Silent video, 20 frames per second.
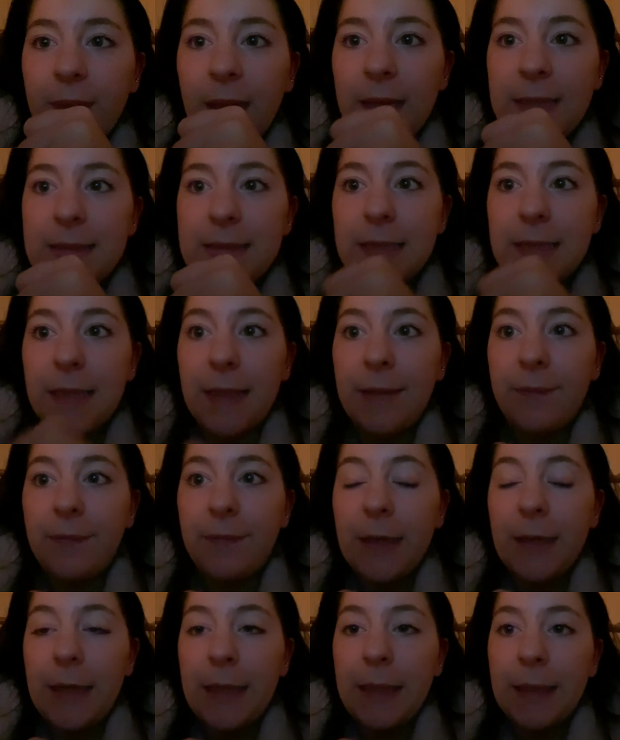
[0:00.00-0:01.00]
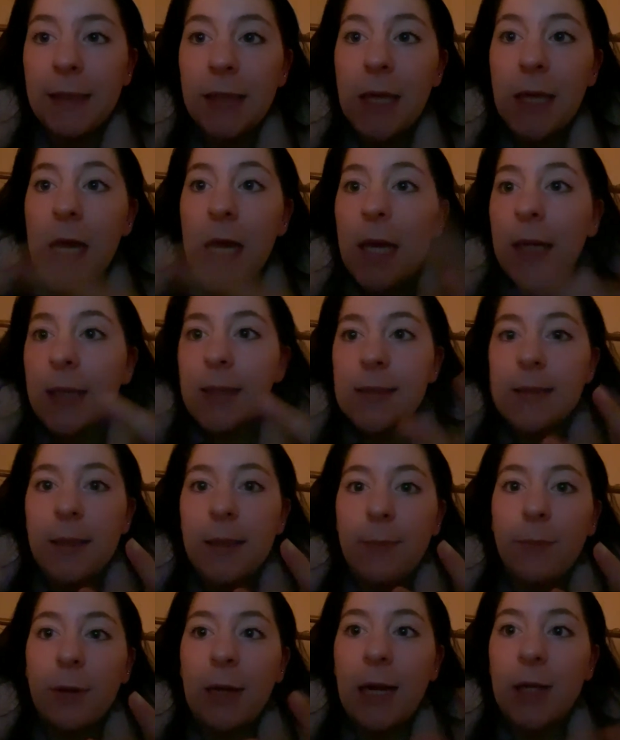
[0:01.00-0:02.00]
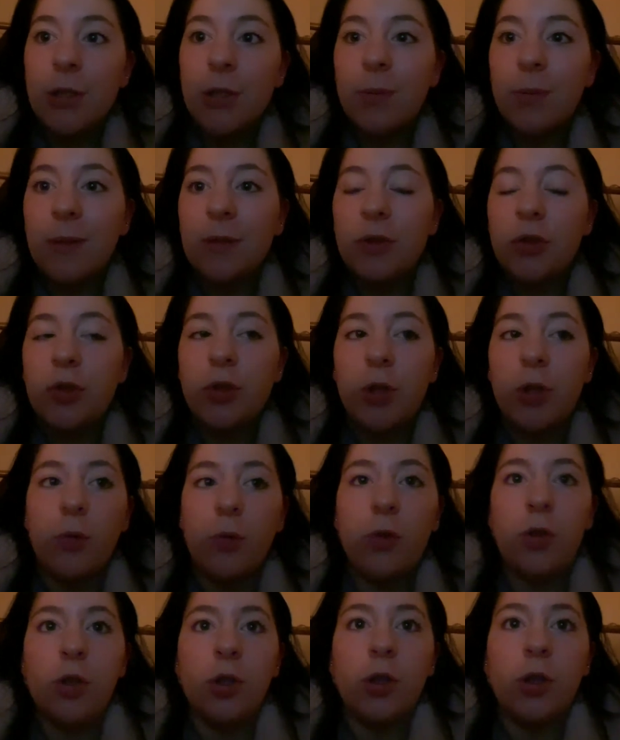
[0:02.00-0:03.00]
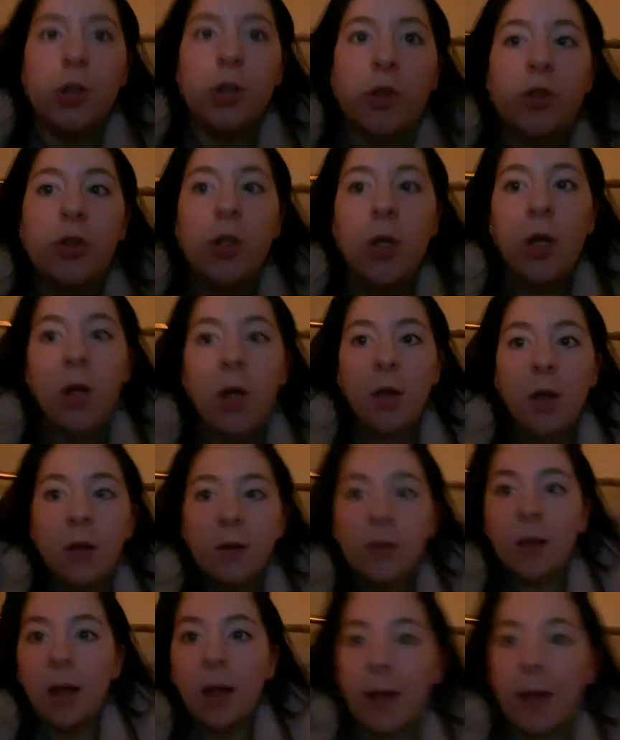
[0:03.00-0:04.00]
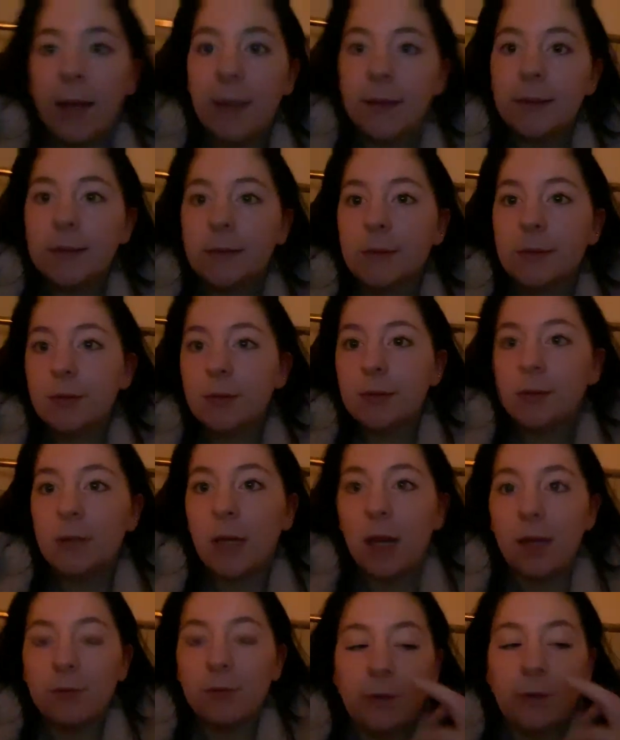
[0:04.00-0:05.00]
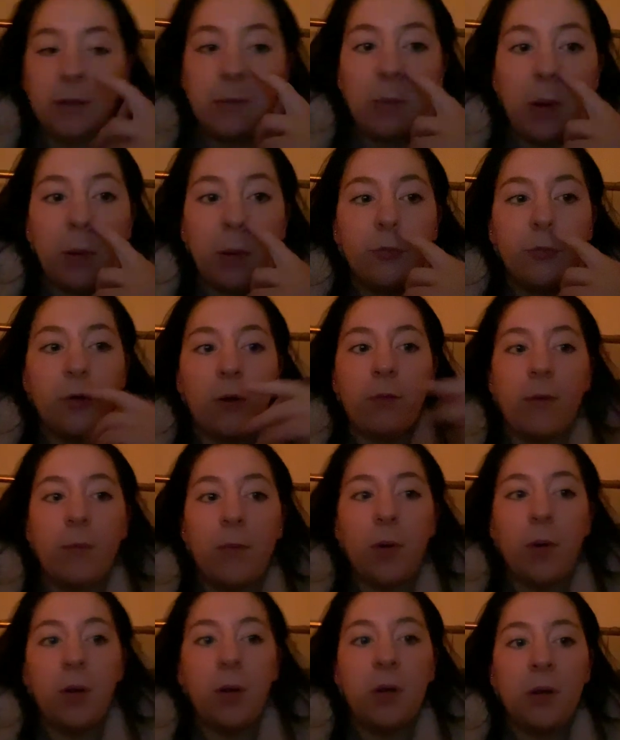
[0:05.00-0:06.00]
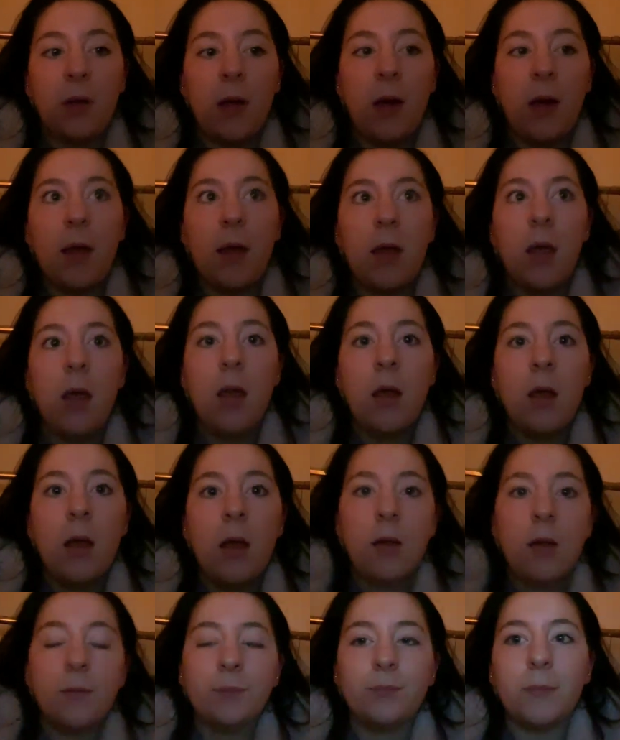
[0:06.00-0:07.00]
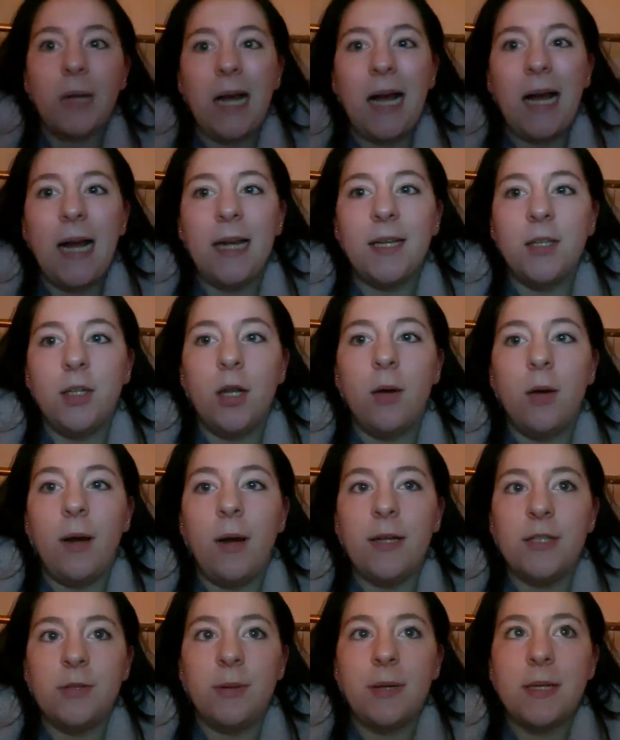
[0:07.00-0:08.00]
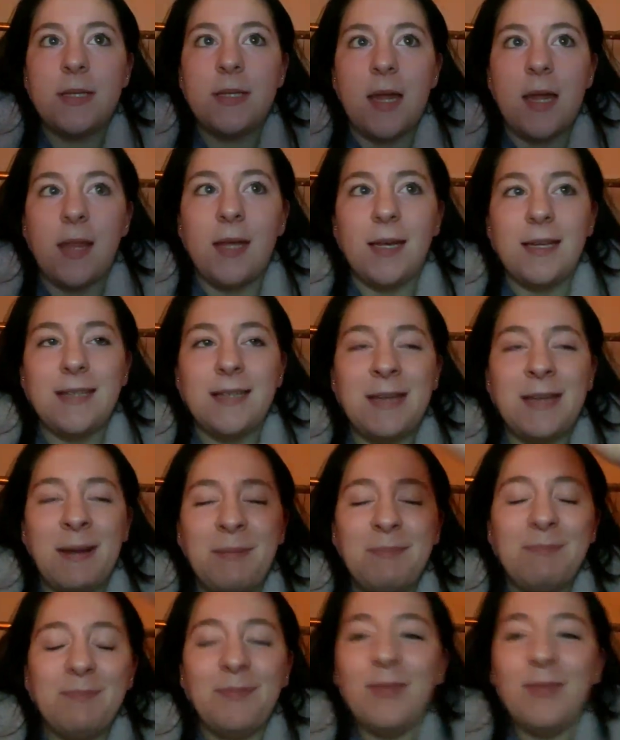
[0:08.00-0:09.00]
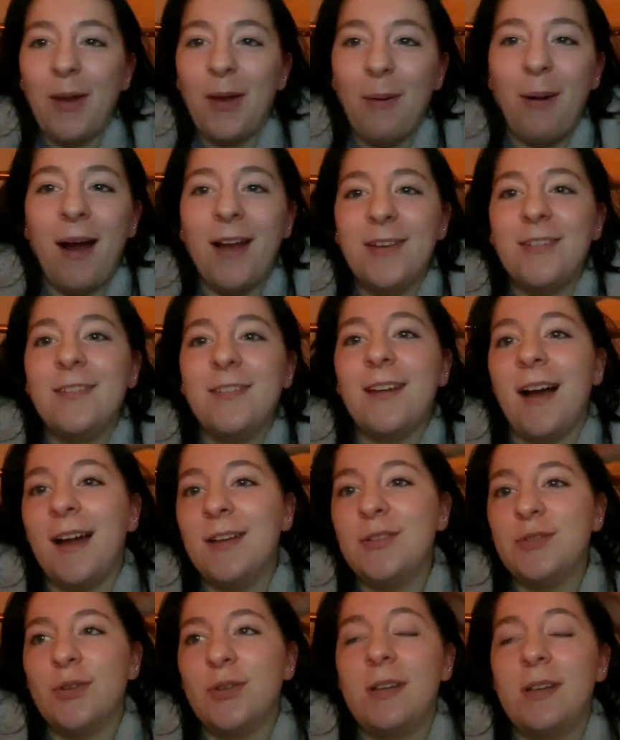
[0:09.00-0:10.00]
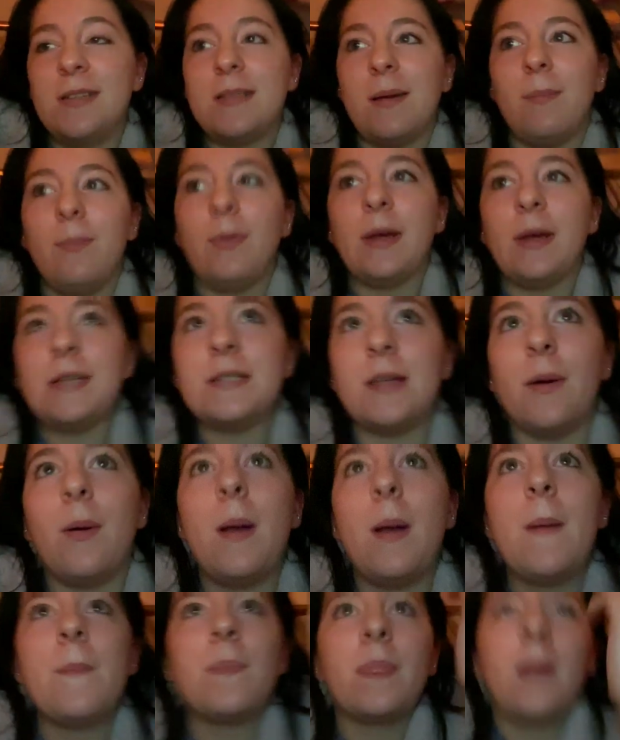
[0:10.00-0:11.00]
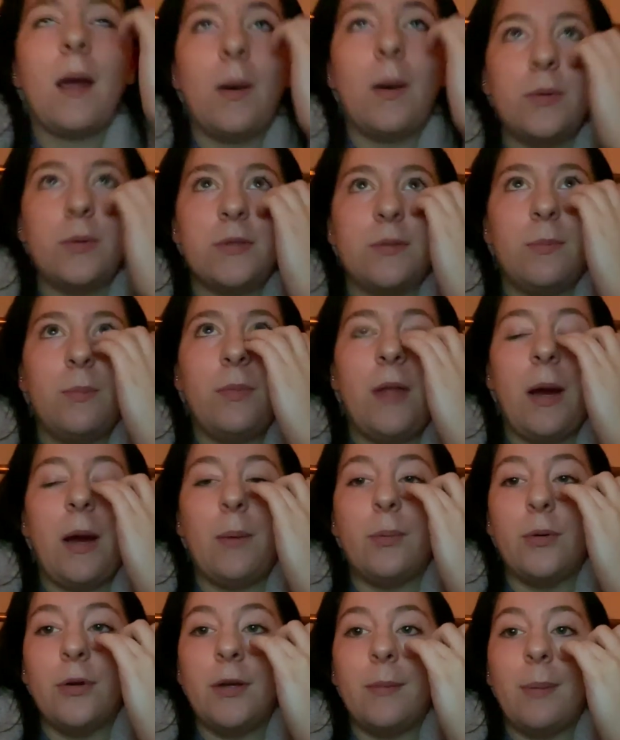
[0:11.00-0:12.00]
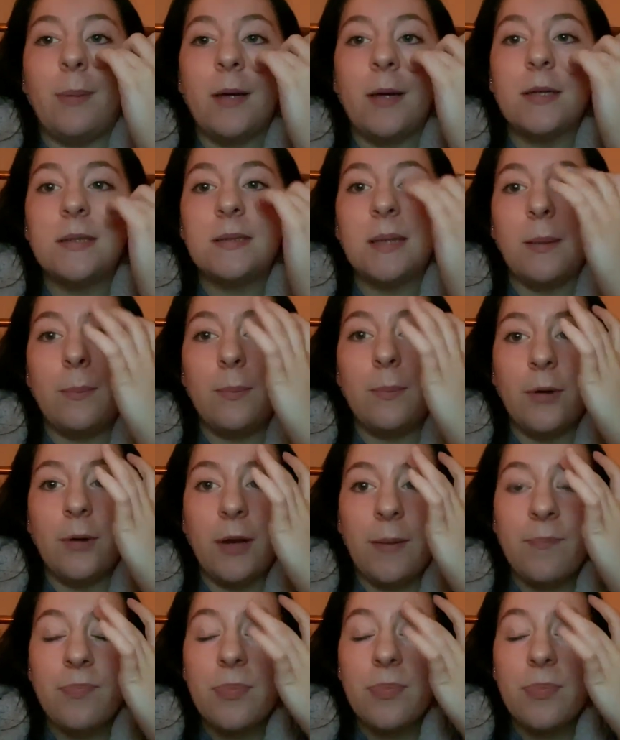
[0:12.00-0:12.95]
it's the evening. Contemporary actually went so good. Like, yeah, I've really popped off, I'm not gonna lie. I know I do excel in contemporary no, I, I enjoy contemporary, so I wasn't that worried about contemporary.